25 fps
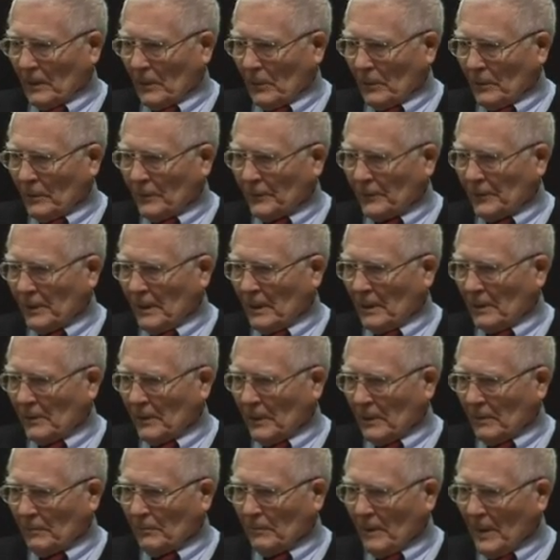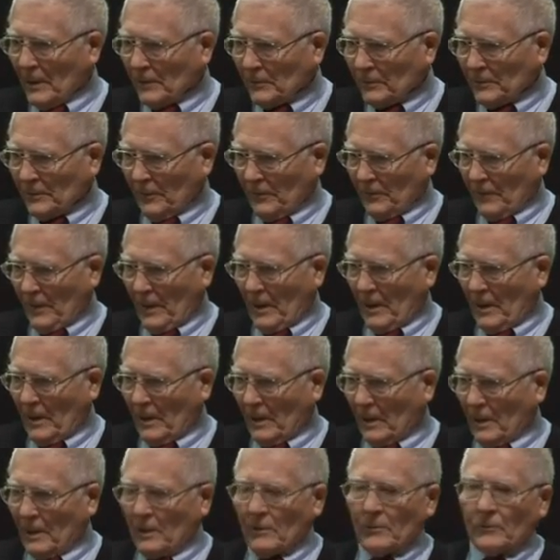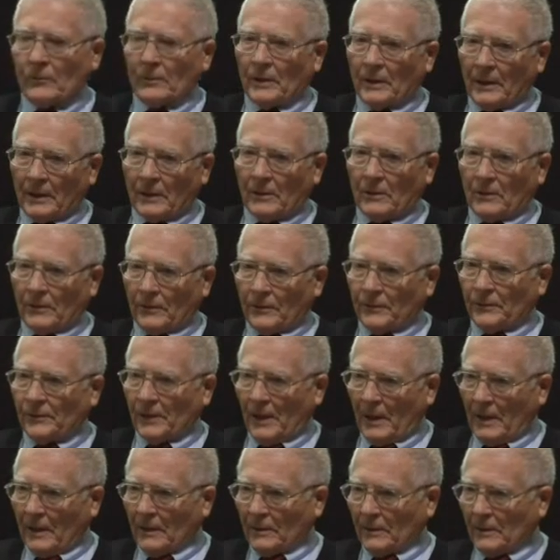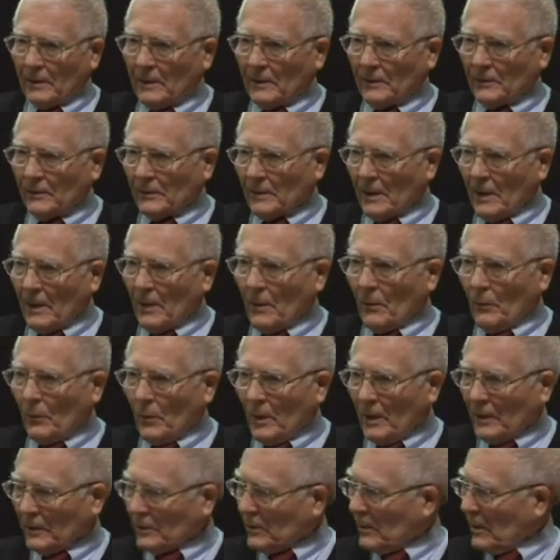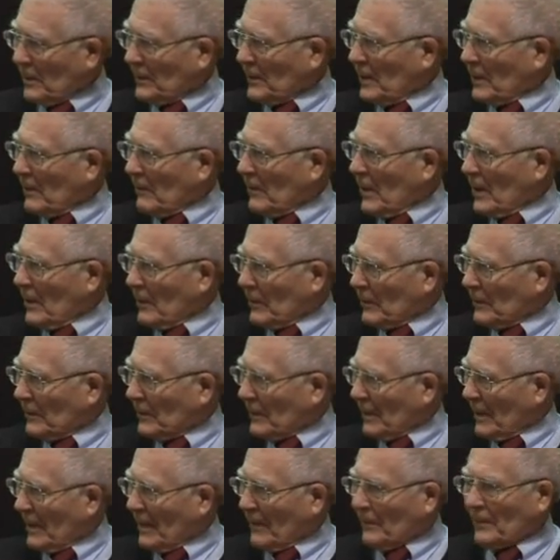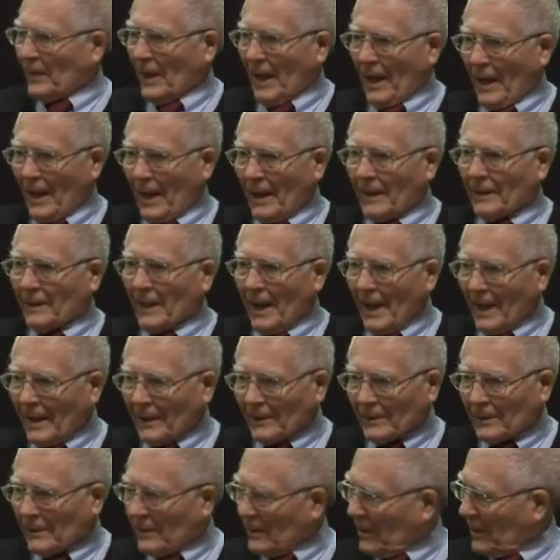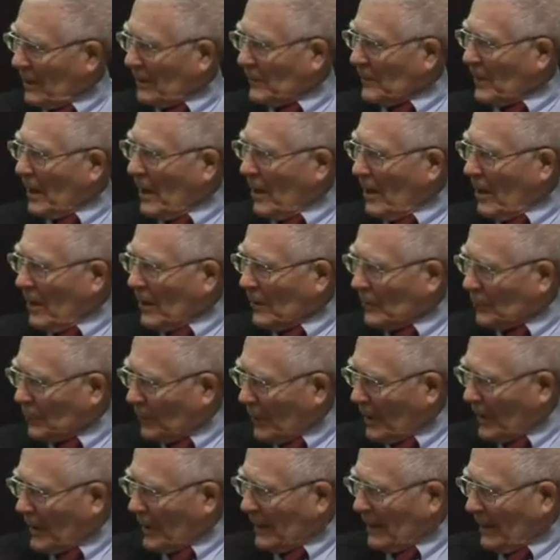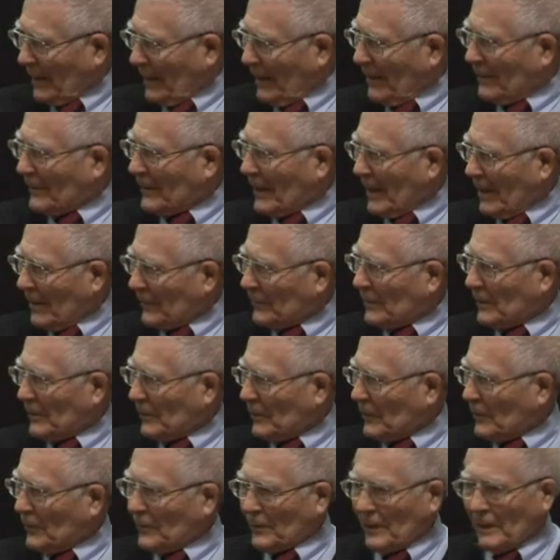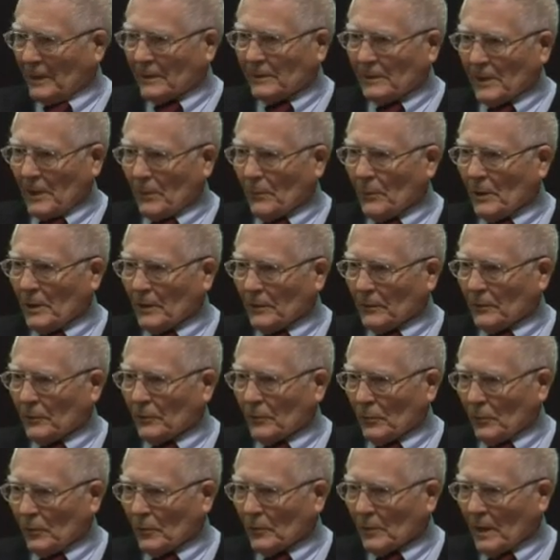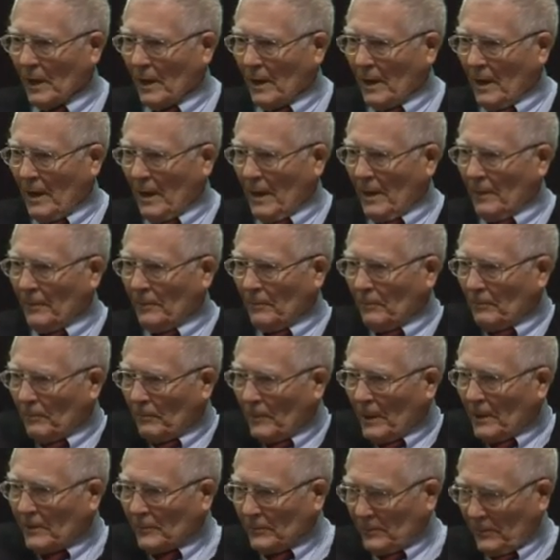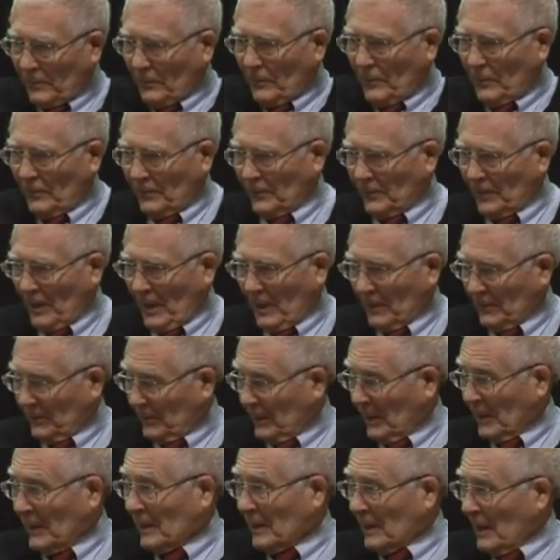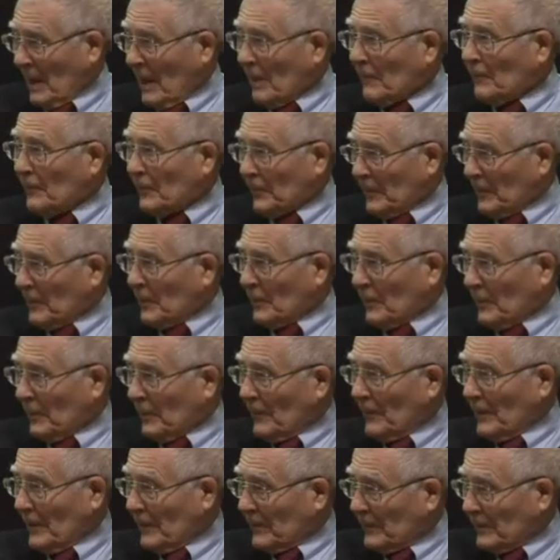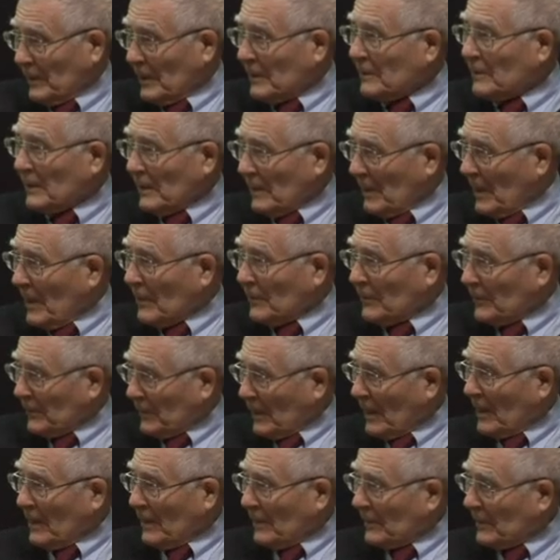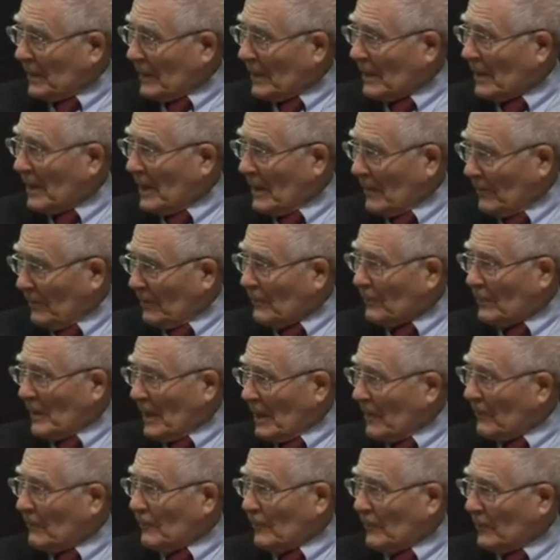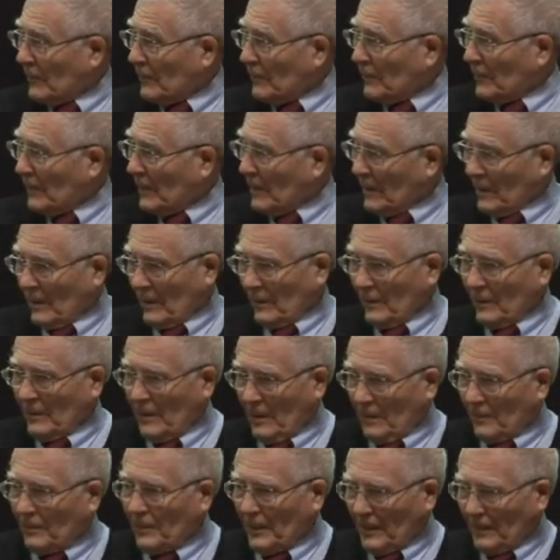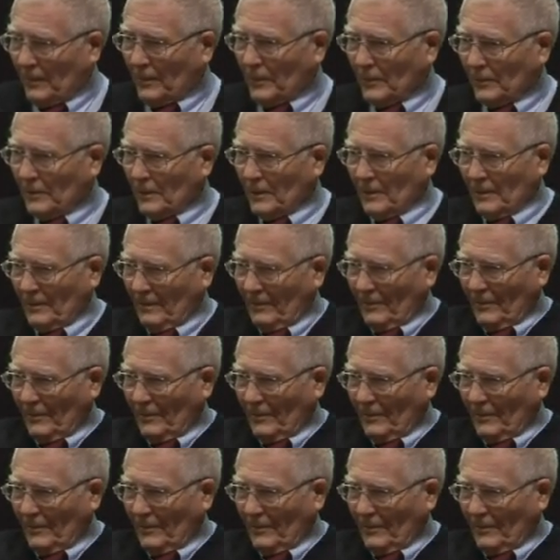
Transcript: you will see that most of our really good scientists worked on their own and had to learn the hard way how to do things. They weren't taught. And most of good science didn't come from universities in those days. It came from, people